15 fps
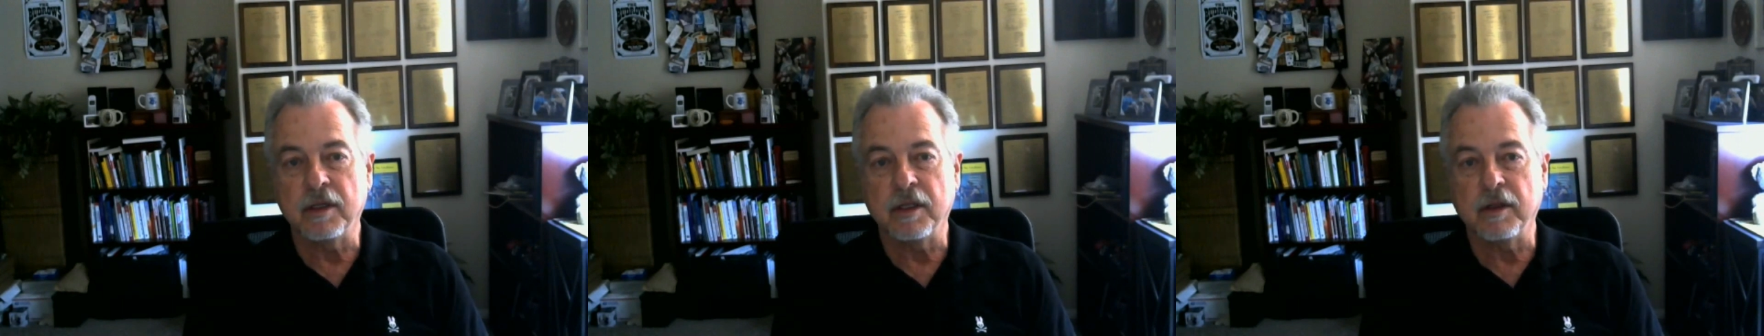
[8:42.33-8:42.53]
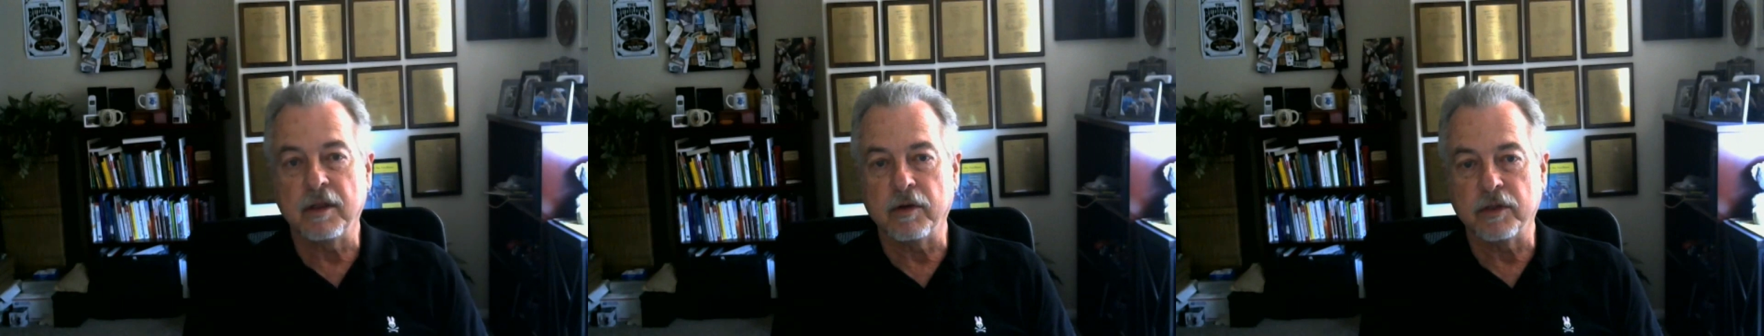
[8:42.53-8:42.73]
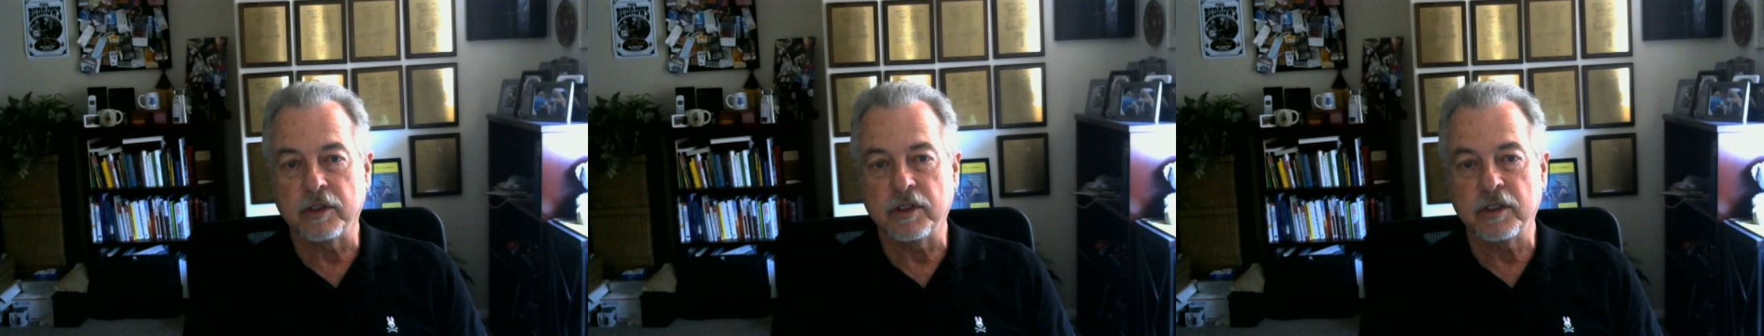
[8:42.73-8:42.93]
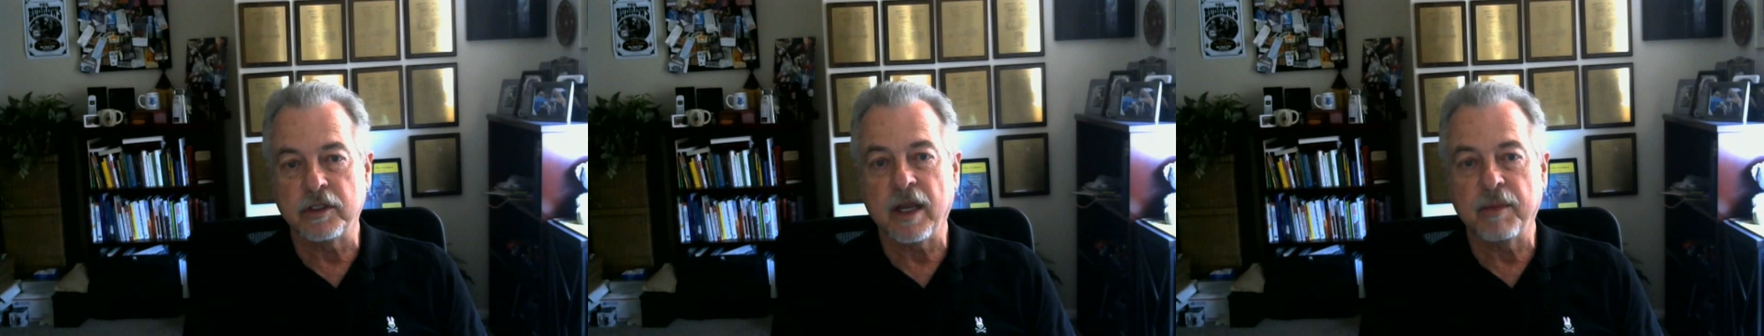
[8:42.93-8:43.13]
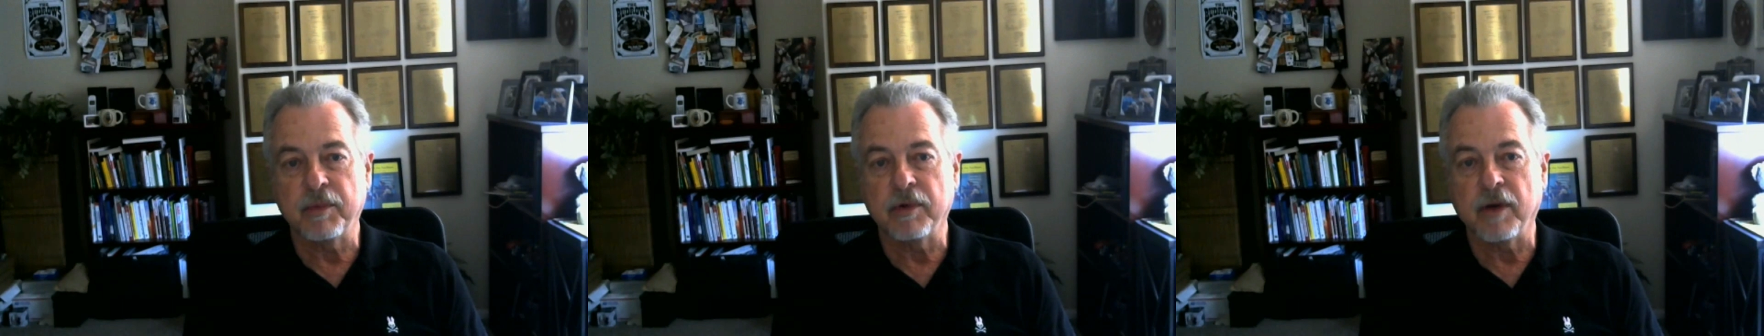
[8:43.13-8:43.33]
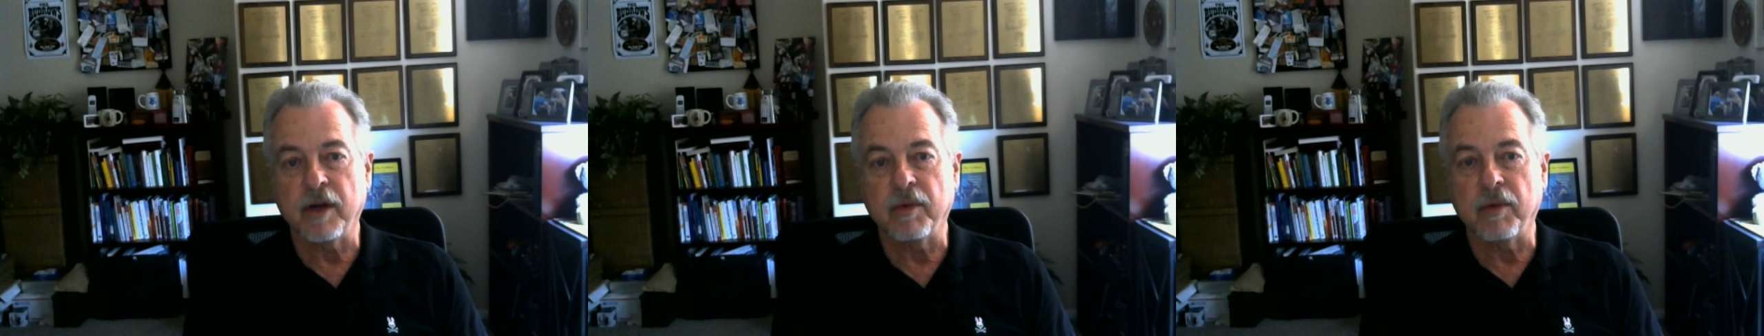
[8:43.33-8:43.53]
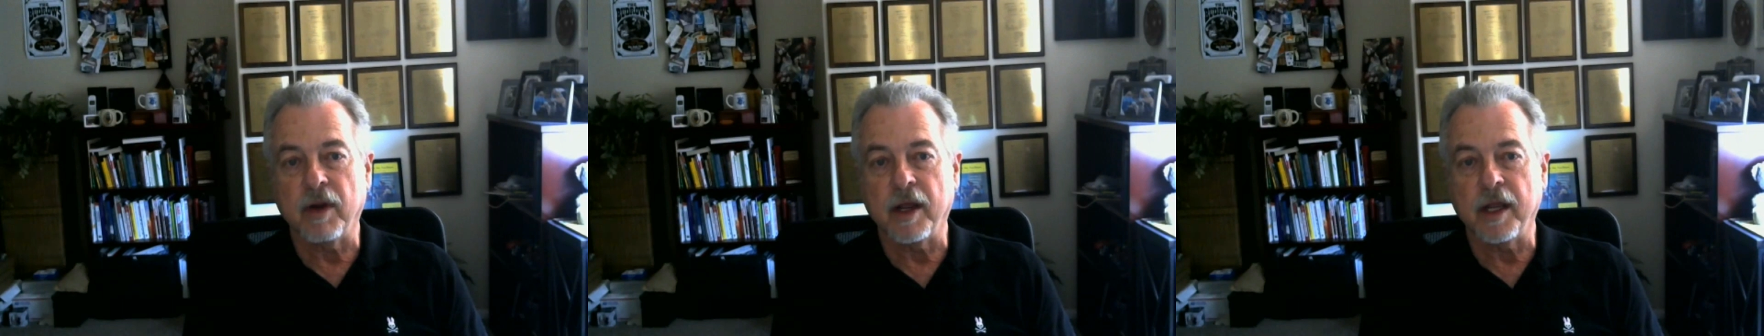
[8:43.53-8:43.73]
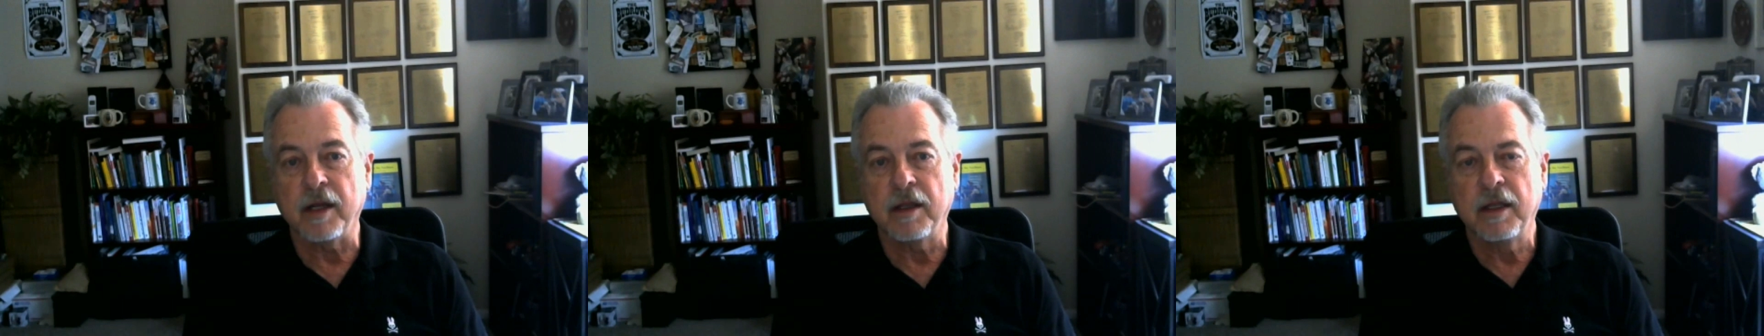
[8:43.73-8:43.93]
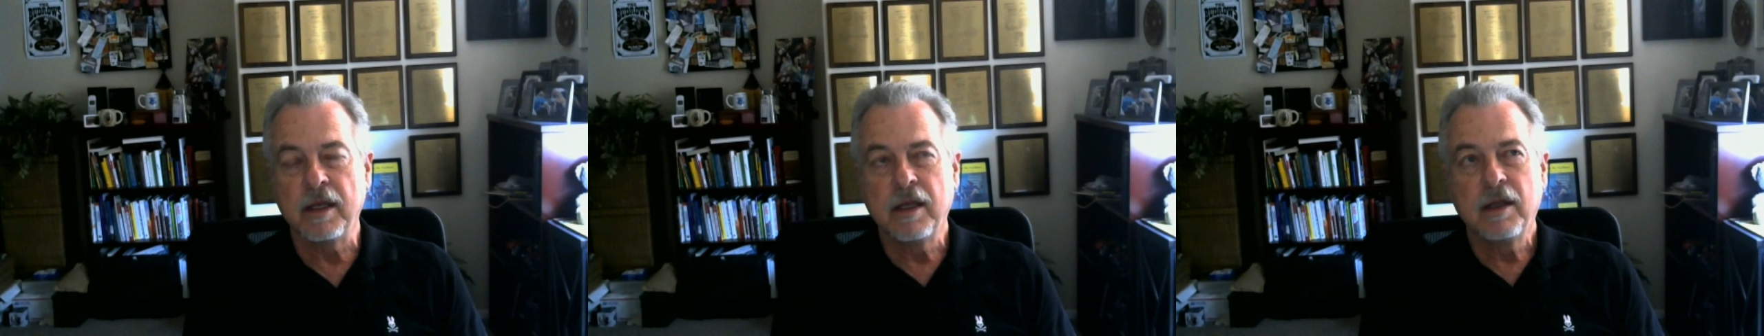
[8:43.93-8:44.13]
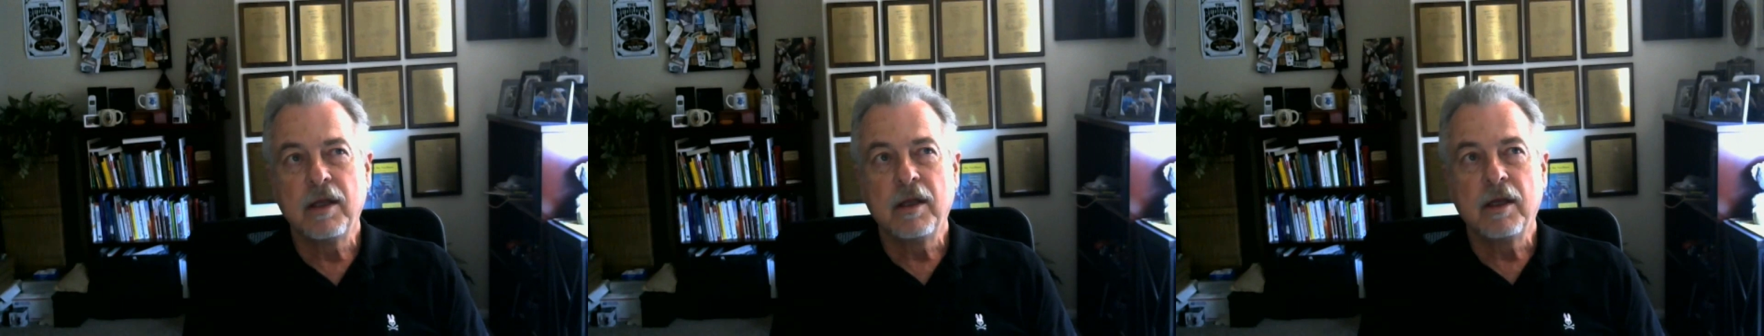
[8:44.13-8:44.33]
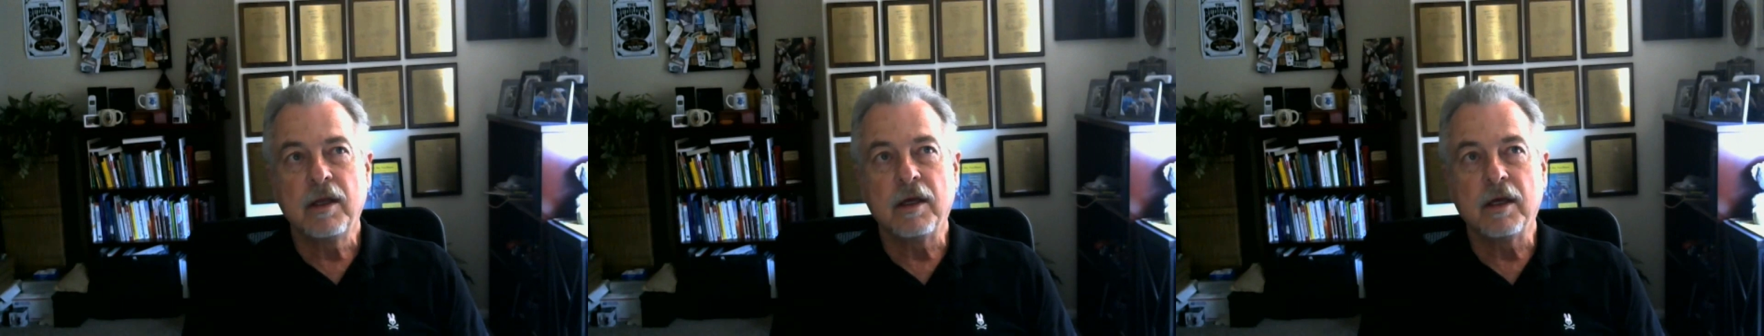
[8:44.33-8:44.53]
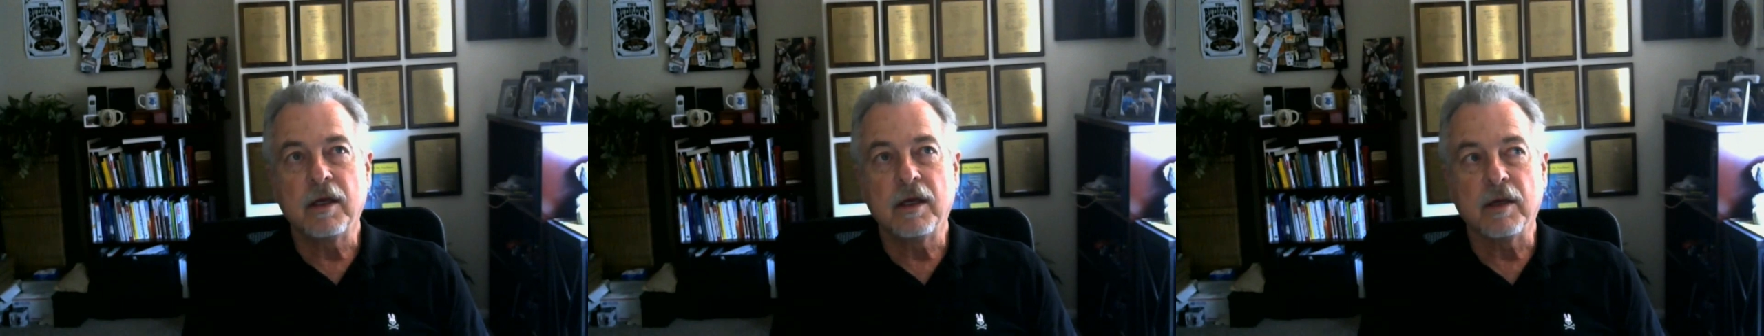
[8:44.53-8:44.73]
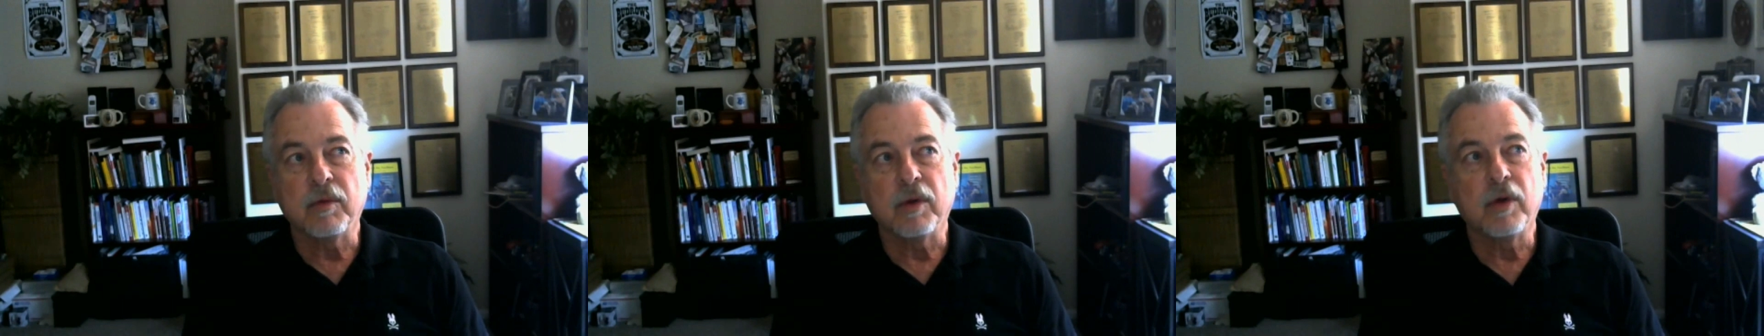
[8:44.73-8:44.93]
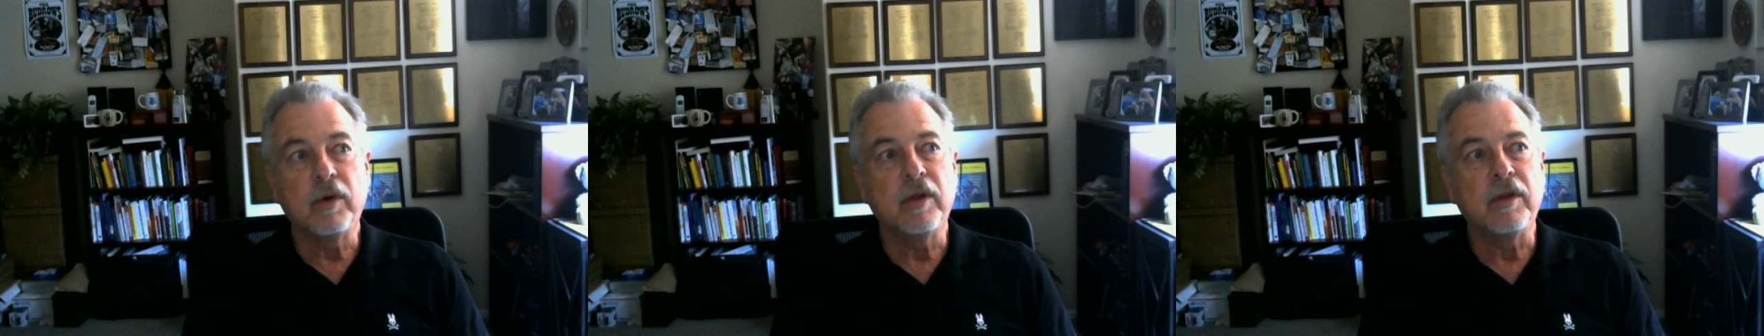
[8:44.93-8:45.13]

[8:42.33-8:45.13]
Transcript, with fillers: And there's a chapter I wrote